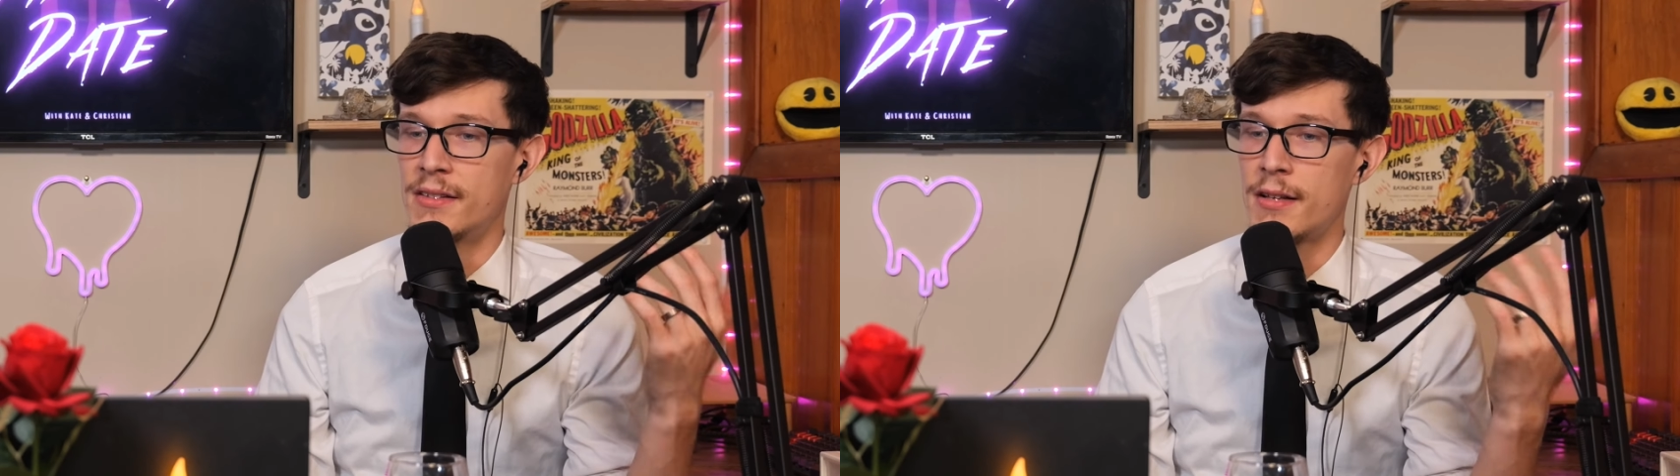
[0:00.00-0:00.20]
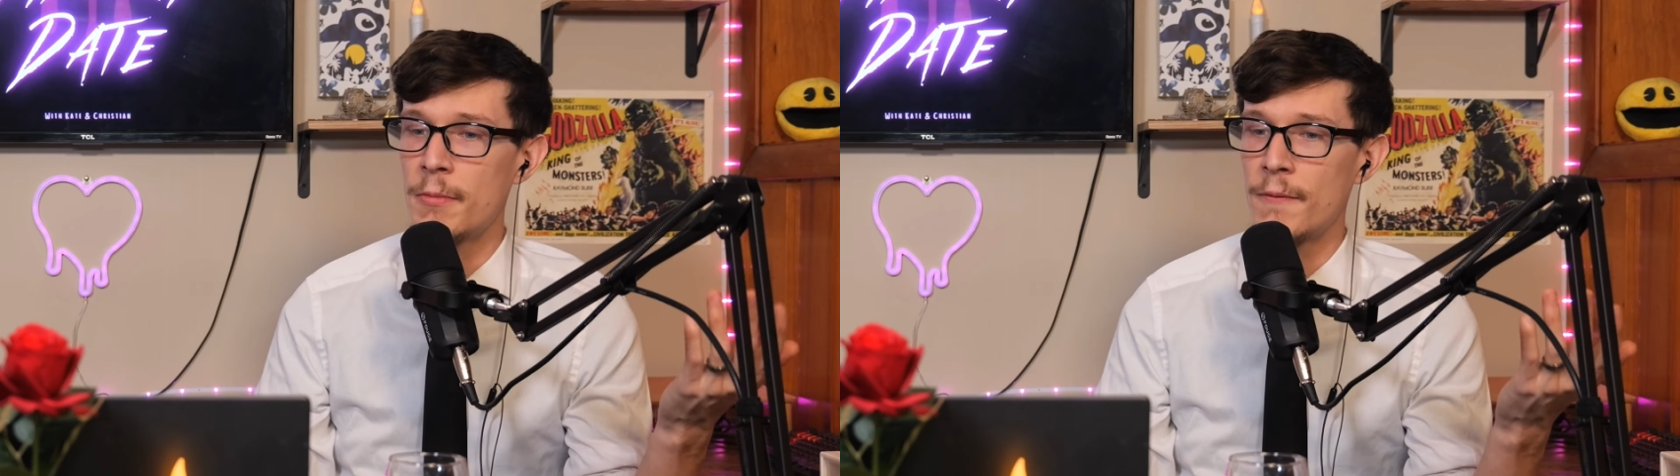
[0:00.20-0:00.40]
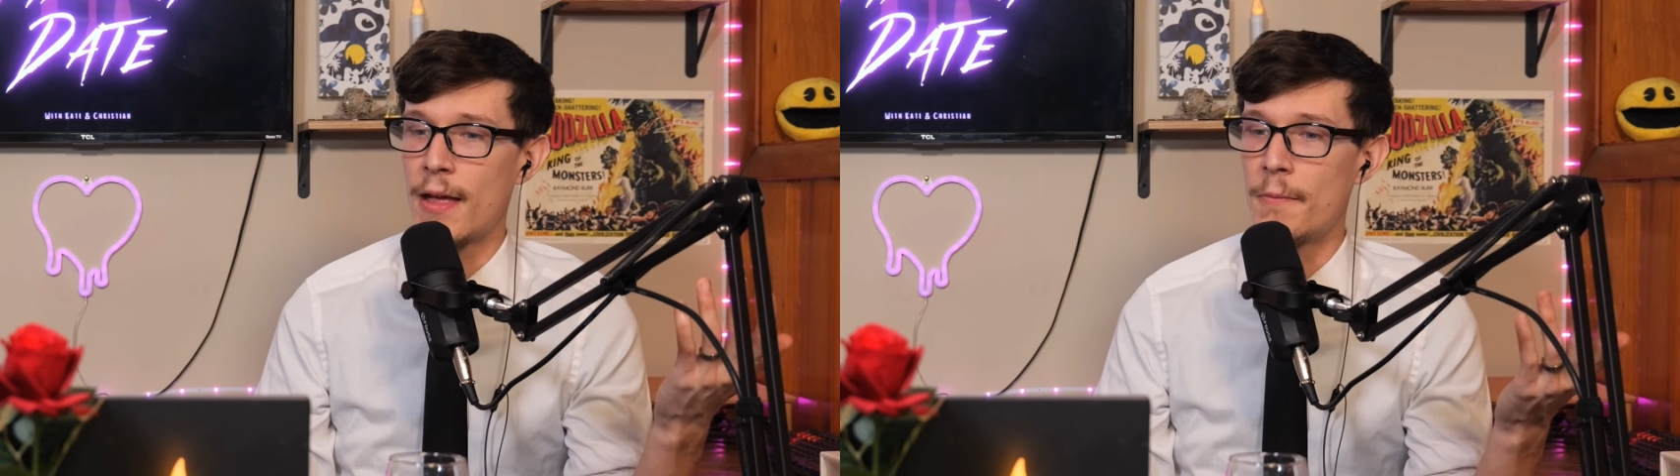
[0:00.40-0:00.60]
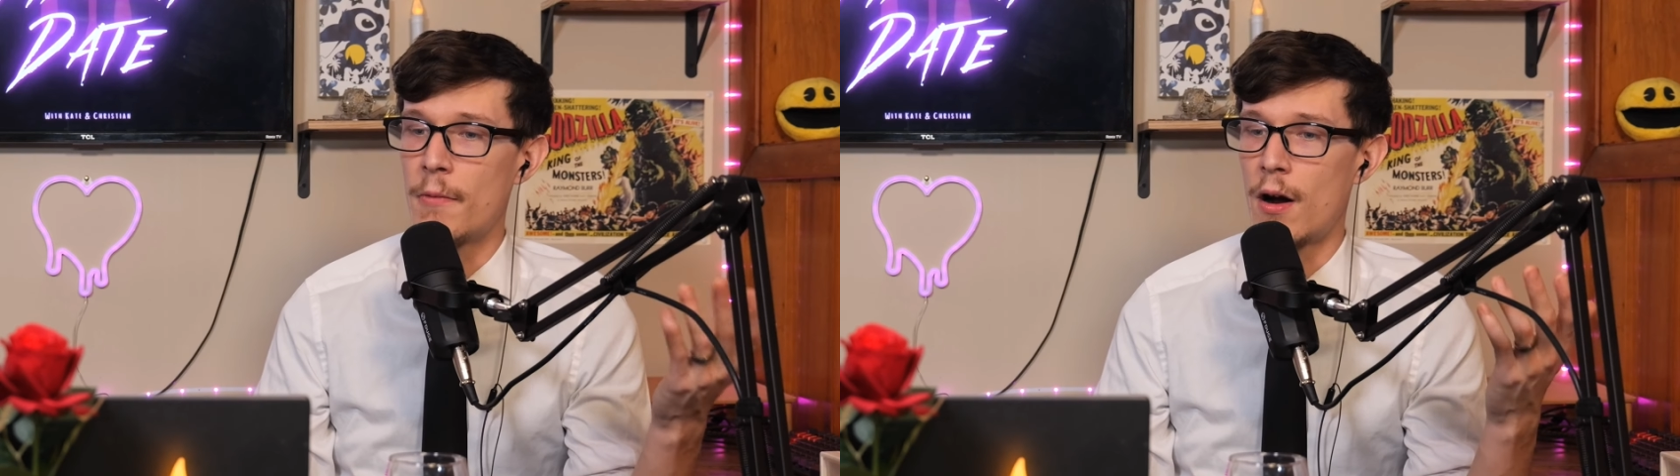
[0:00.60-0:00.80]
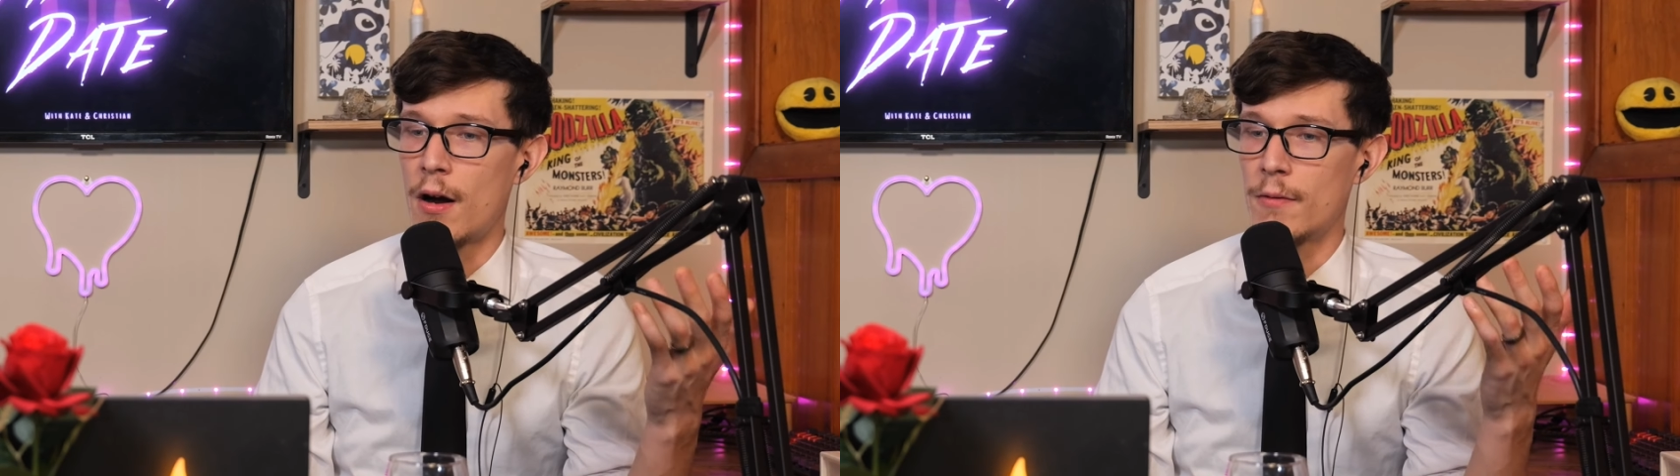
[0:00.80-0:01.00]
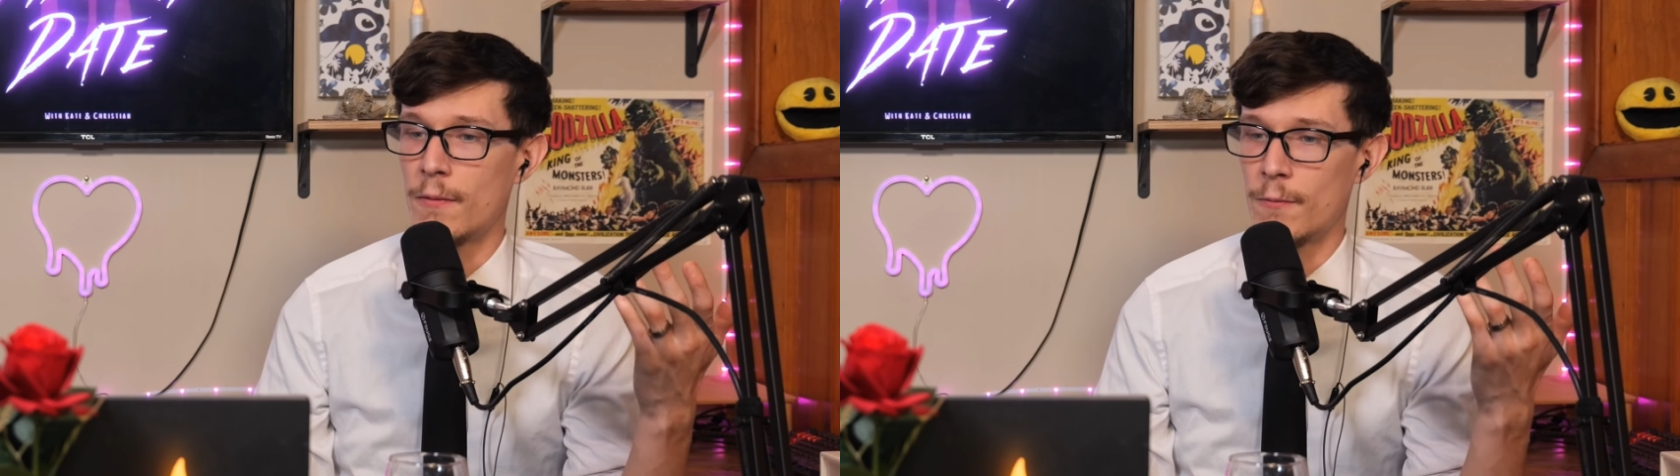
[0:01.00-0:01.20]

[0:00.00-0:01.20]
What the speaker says: some of them are,